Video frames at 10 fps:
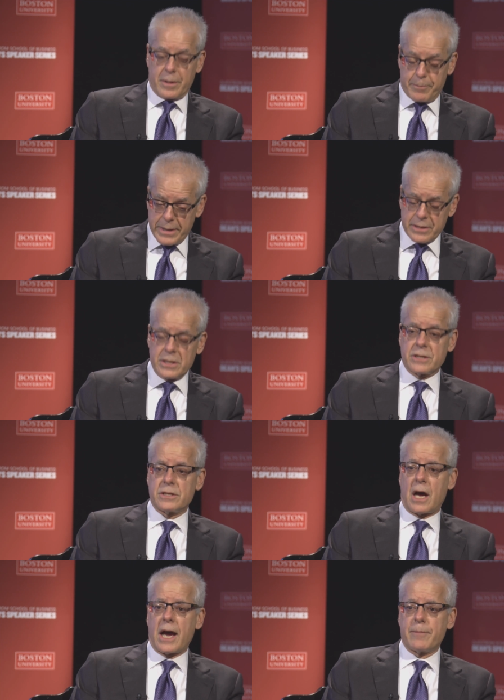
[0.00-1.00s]
the business
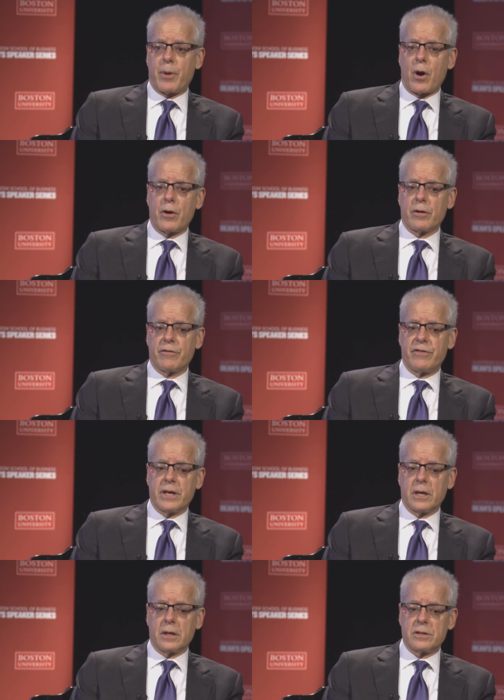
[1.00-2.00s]
side part of
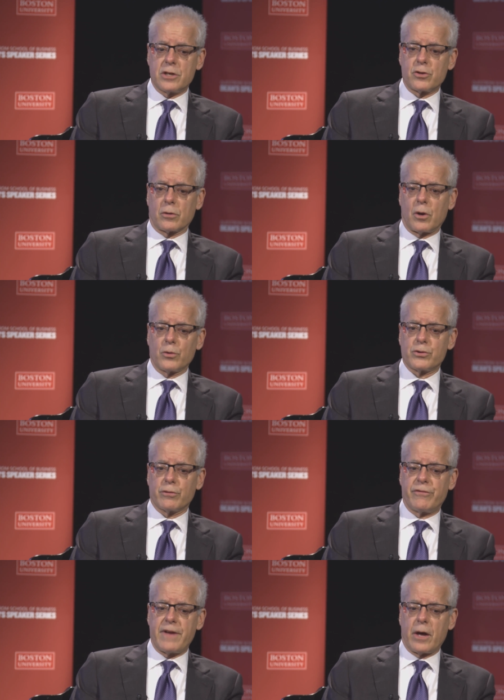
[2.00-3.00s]
the digital culture
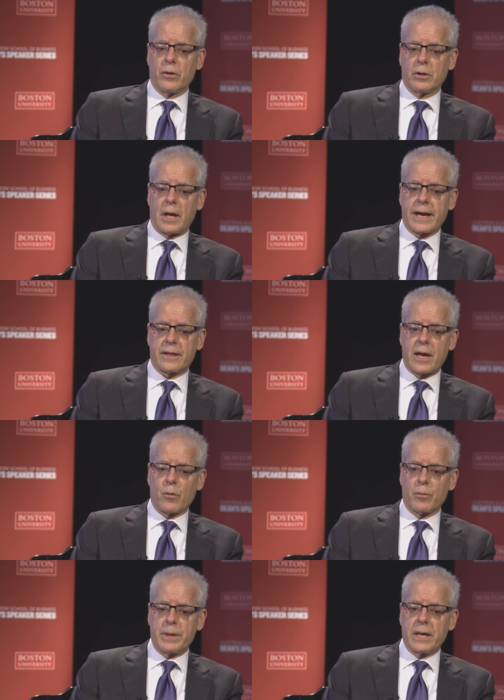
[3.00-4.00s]
felt like they
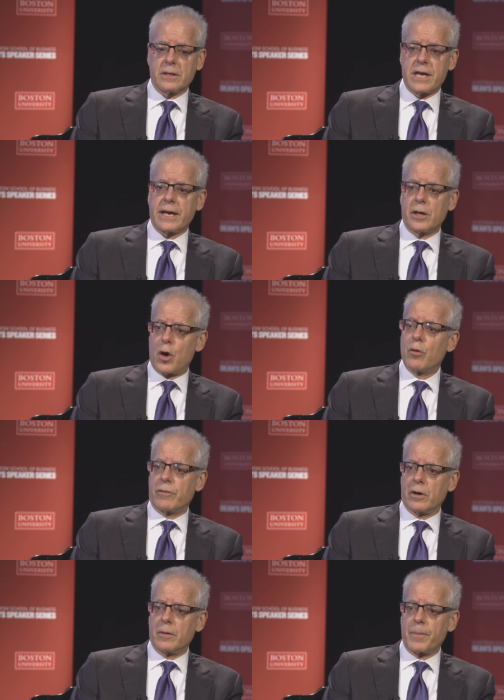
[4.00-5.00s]
were being taken over.